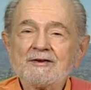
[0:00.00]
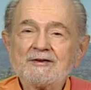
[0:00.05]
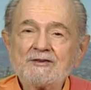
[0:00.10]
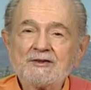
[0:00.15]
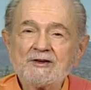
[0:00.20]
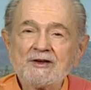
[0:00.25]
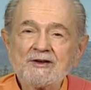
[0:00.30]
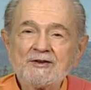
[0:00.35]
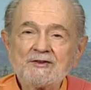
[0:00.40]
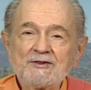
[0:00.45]

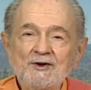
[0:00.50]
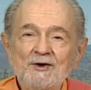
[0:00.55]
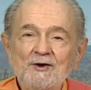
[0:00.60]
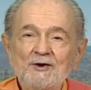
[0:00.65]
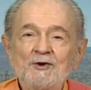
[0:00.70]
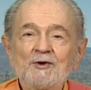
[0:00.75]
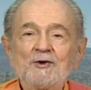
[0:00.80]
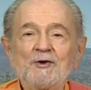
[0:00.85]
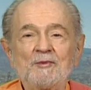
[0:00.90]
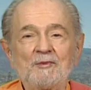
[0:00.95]
She is
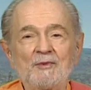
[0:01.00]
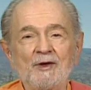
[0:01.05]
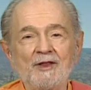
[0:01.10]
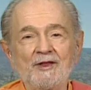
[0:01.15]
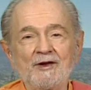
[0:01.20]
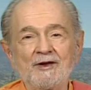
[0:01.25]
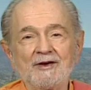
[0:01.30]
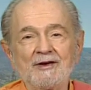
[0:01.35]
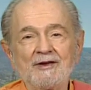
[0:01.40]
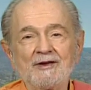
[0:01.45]
your own
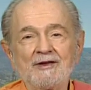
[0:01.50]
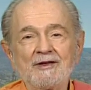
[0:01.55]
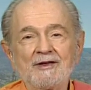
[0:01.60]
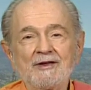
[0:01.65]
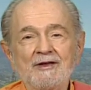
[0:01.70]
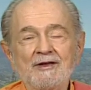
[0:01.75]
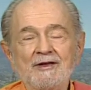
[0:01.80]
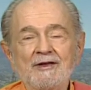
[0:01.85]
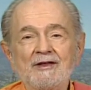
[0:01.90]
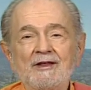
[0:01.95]
mother,
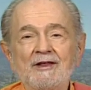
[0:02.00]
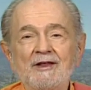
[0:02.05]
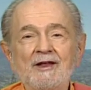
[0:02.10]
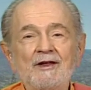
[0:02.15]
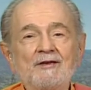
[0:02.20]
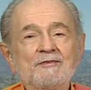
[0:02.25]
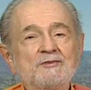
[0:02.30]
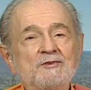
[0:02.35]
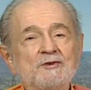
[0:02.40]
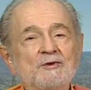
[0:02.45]
loves